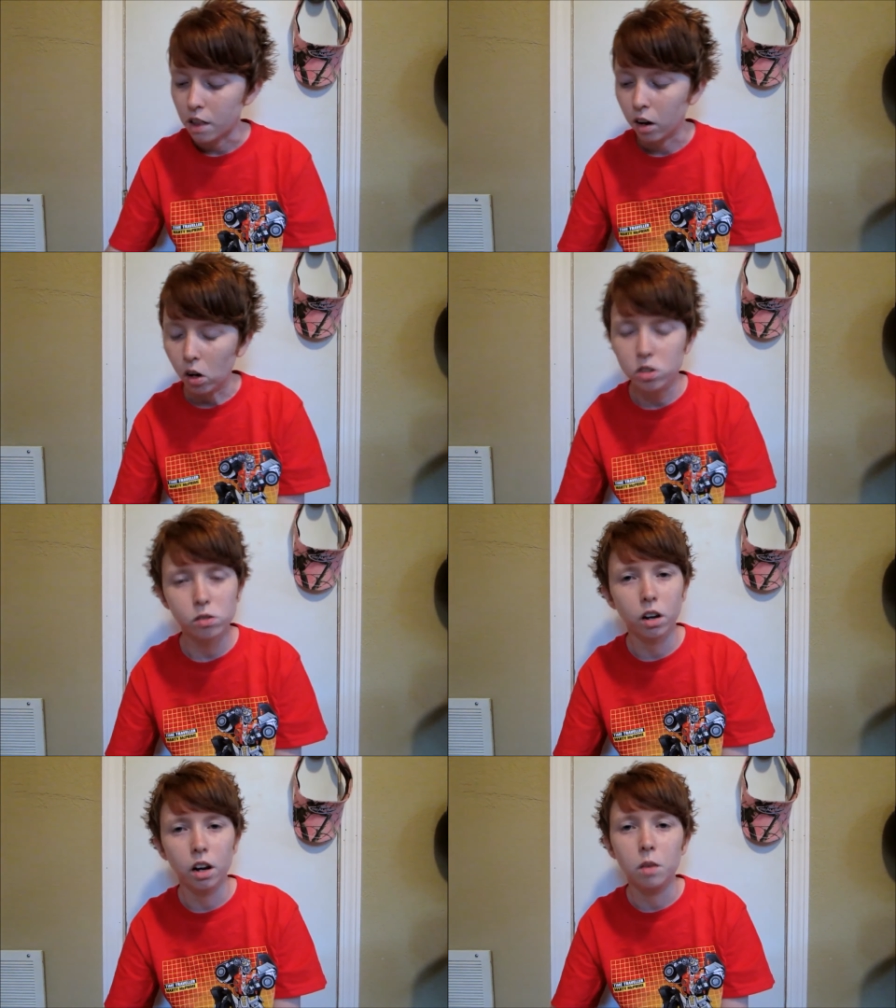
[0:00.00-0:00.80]
And then I
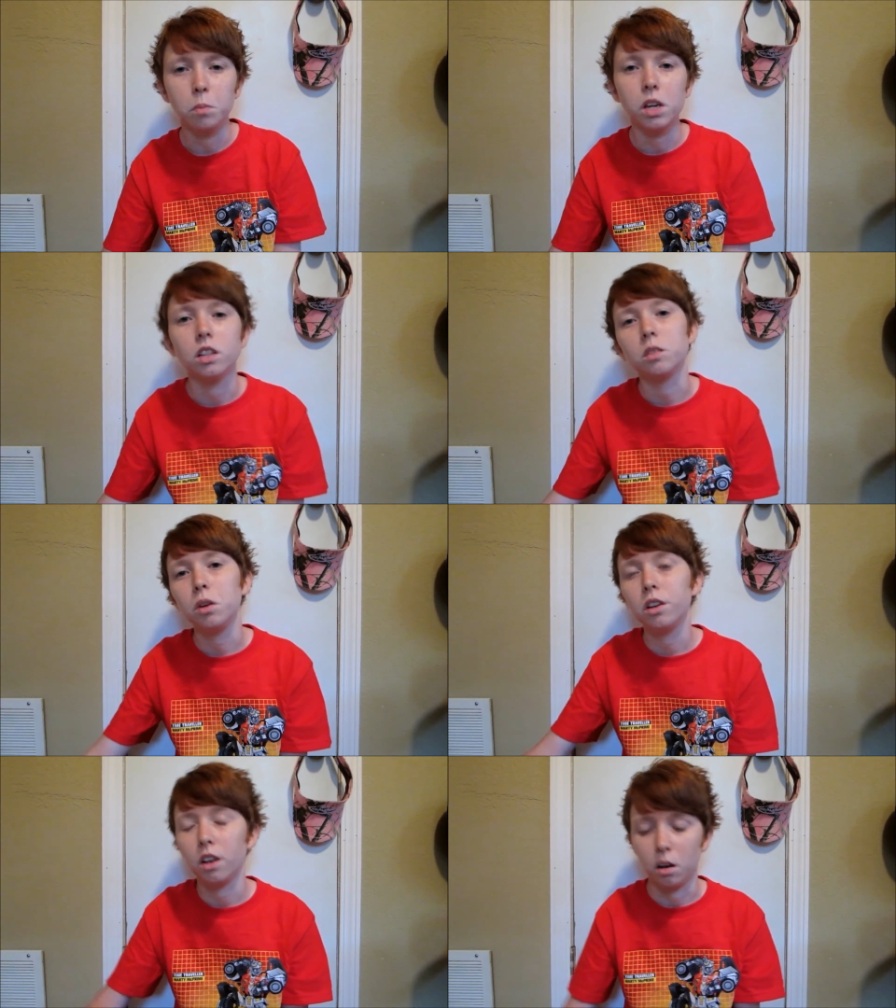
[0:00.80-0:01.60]
also got a
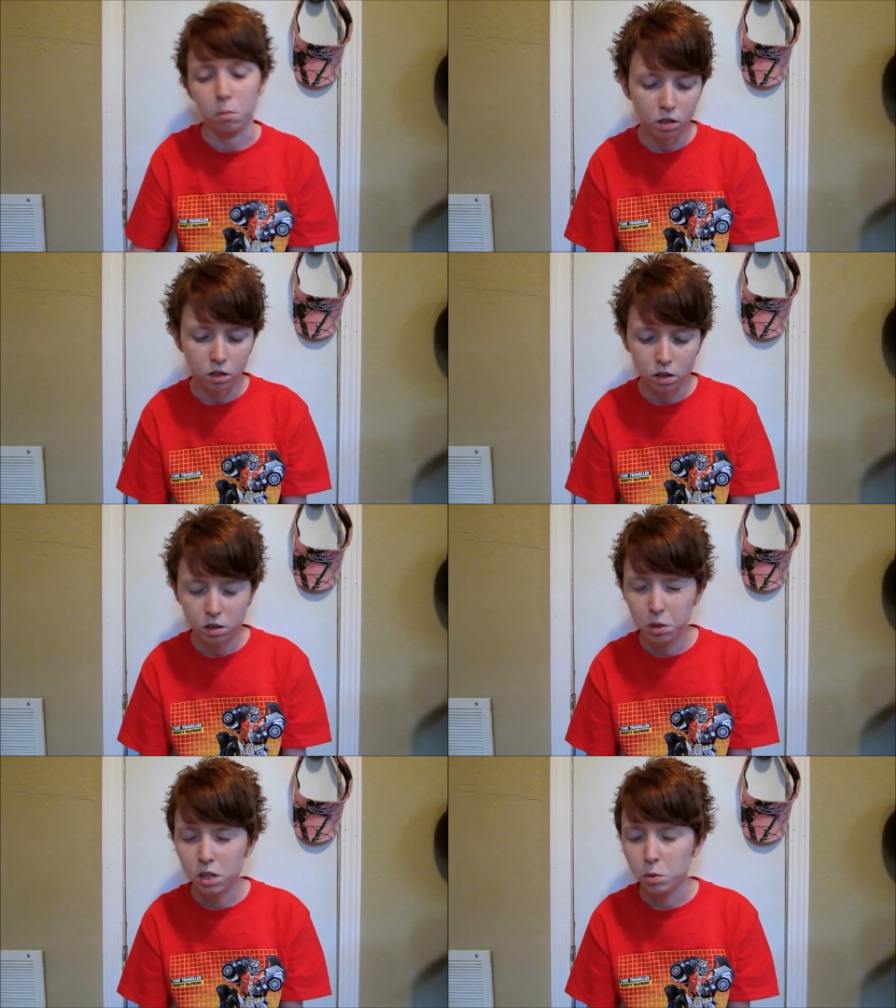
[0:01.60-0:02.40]
PSP game.
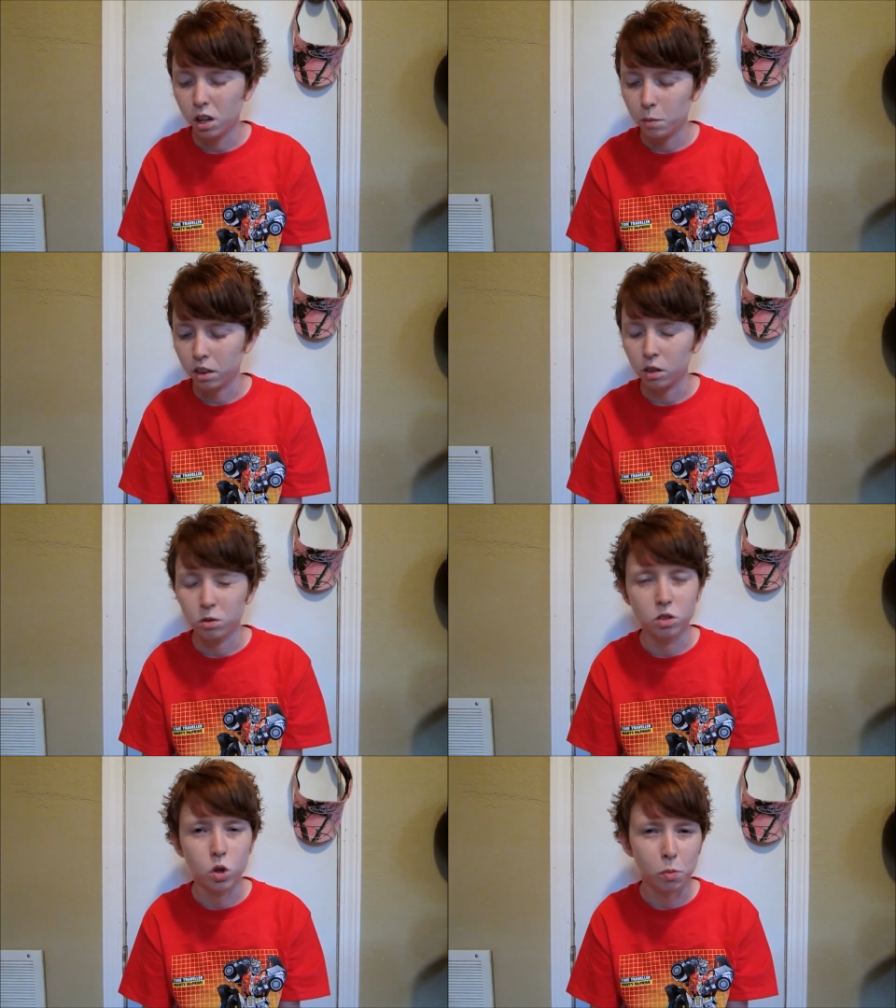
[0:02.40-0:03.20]
This PSP game I think
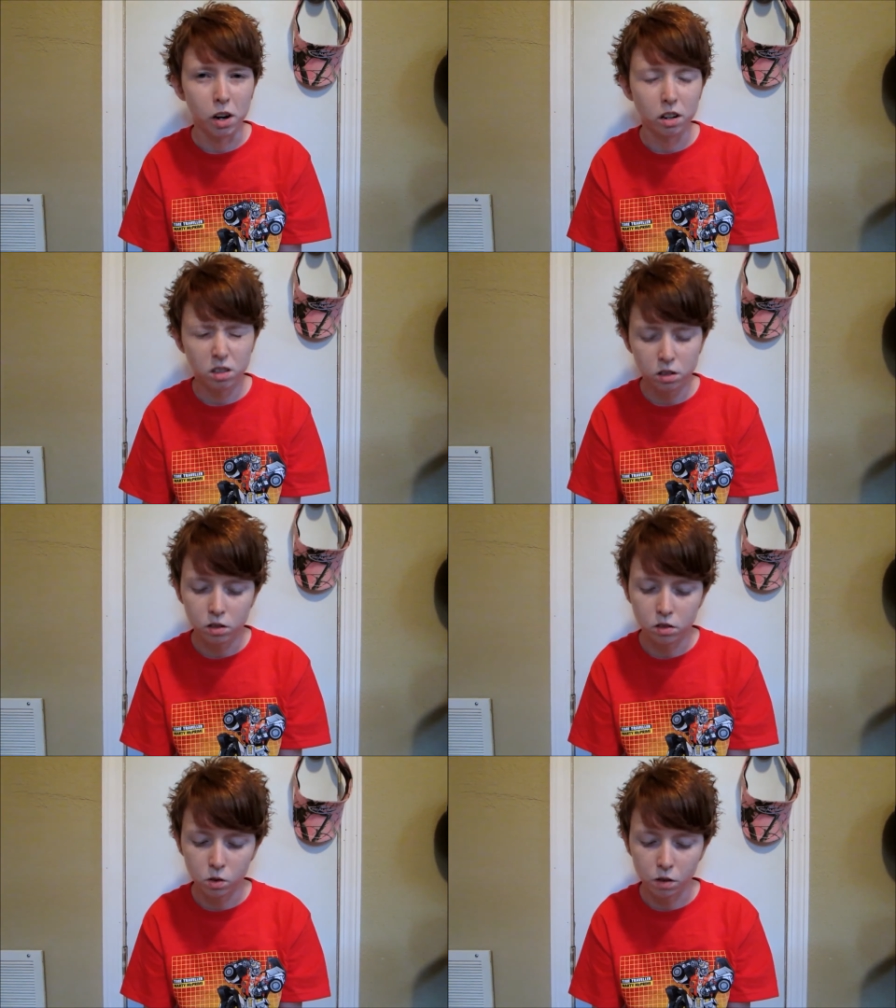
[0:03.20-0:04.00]
was $2,
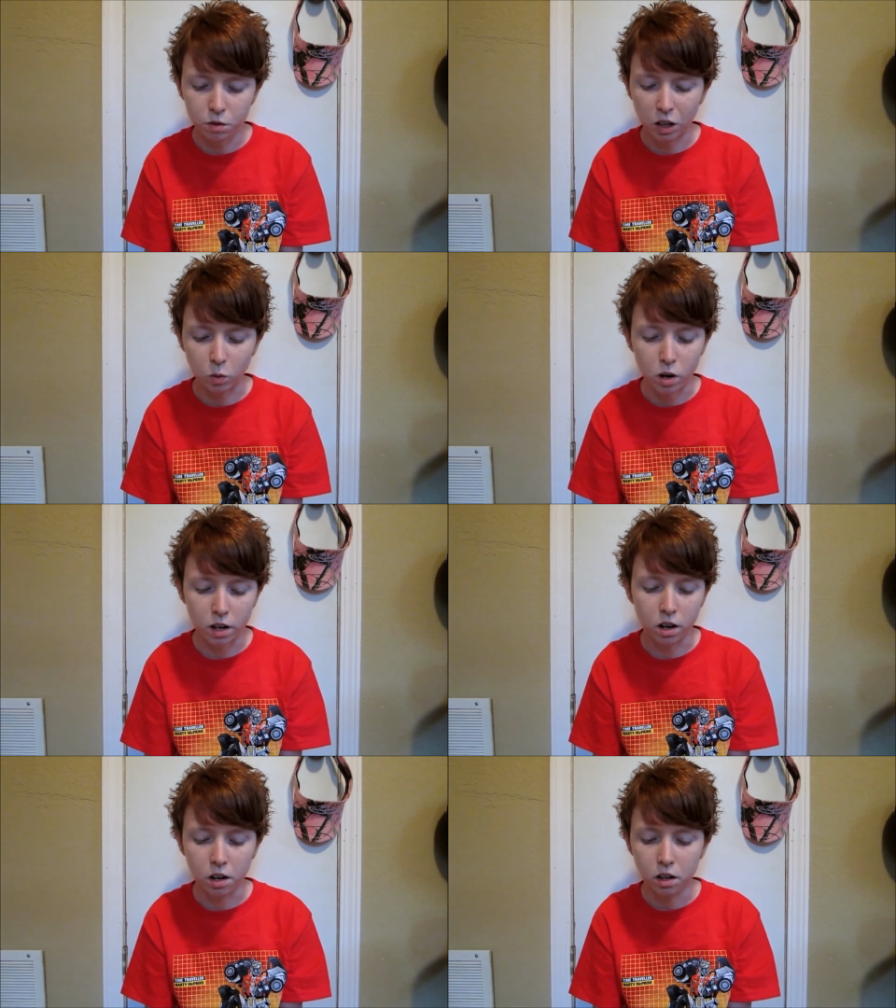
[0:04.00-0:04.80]
so I figured why
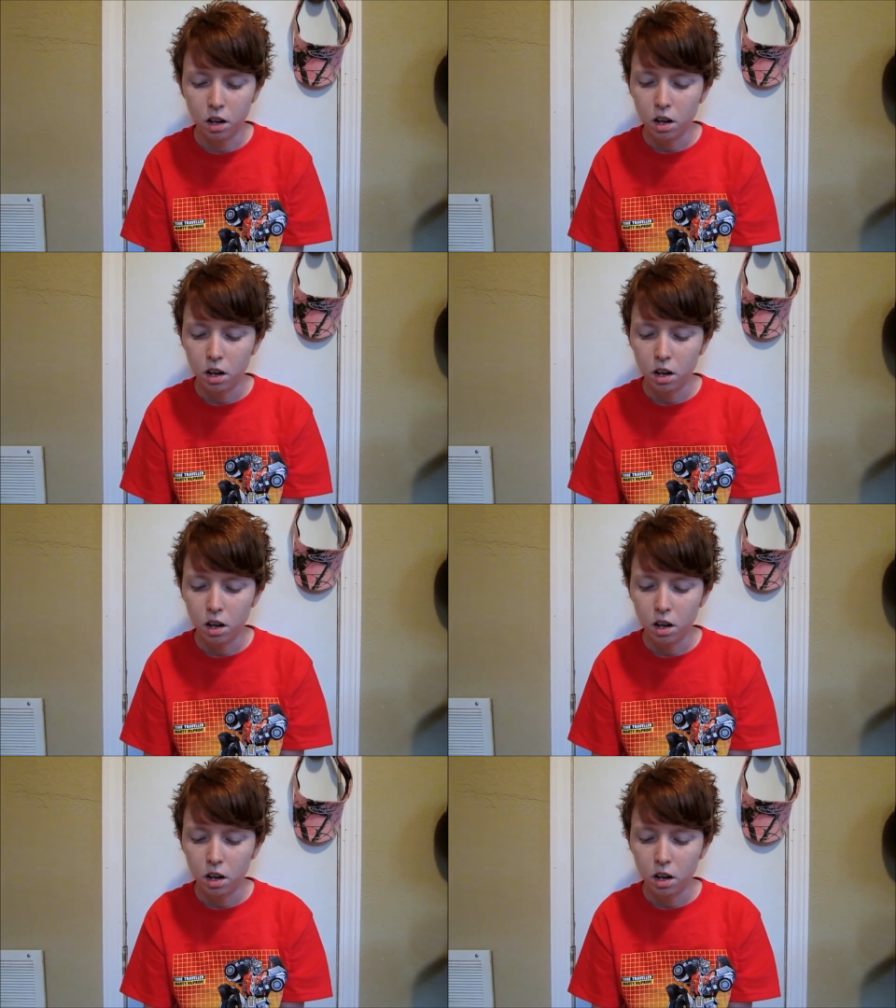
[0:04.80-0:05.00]
not.